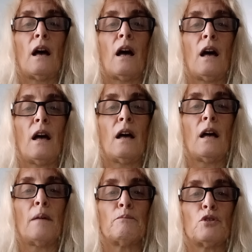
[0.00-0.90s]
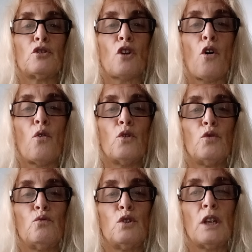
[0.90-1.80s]
So
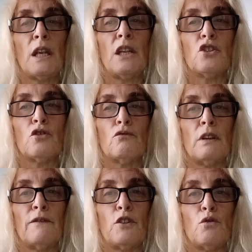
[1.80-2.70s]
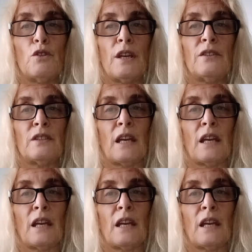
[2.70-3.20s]
you need to review this.